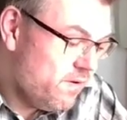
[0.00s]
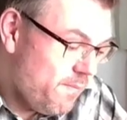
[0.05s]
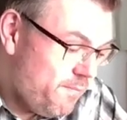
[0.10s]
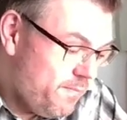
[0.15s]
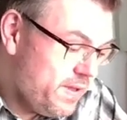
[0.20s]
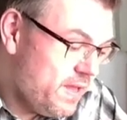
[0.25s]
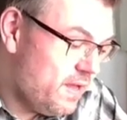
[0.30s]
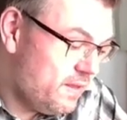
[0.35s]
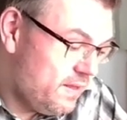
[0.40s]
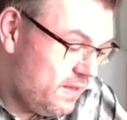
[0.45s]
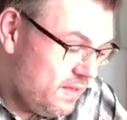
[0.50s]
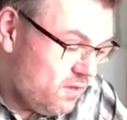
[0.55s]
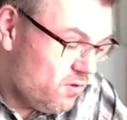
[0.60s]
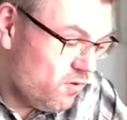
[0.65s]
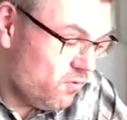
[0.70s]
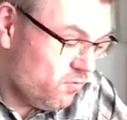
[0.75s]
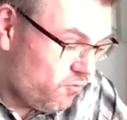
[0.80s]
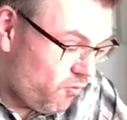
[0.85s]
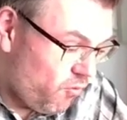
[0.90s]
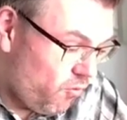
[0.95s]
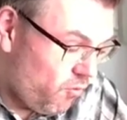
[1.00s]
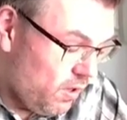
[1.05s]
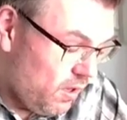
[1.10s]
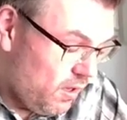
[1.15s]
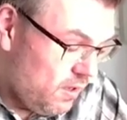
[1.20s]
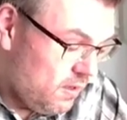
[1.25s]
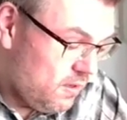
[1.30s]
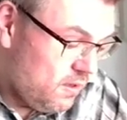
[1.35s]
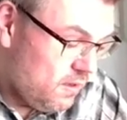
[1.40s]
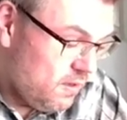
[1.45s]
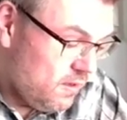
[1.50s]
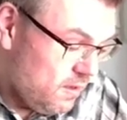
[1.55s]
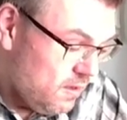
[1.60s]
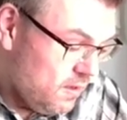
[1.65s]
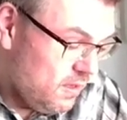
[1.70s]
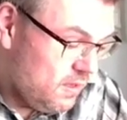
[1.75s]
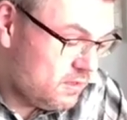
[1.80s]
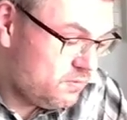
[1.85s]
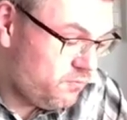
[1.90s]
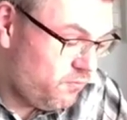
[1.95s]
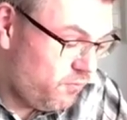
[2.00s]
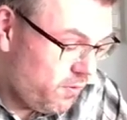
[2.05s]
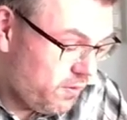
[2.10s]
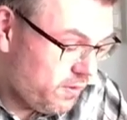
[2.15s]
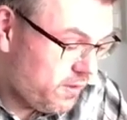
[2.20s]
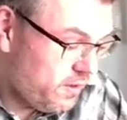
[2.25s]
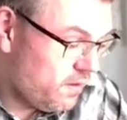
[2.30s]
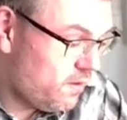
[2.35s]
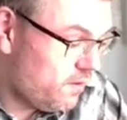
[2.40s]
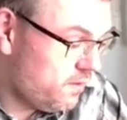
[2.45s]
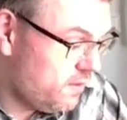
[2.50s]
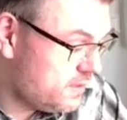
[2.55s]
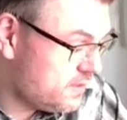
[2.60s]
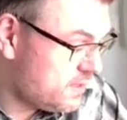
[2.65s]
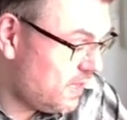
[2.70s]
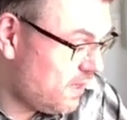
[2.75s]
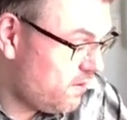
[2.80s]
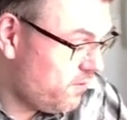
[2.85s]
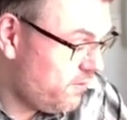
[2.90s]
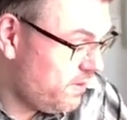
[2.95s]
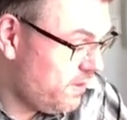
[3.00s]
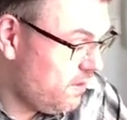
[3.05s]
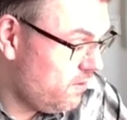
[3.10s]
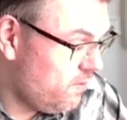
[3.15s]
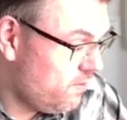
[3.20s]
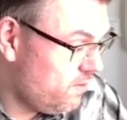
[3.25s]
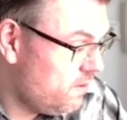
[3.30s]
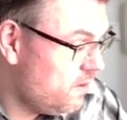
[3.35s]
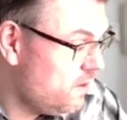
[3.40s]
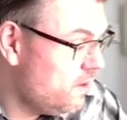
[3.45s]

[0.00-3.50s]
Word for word: a PID controller is working on this Arduino.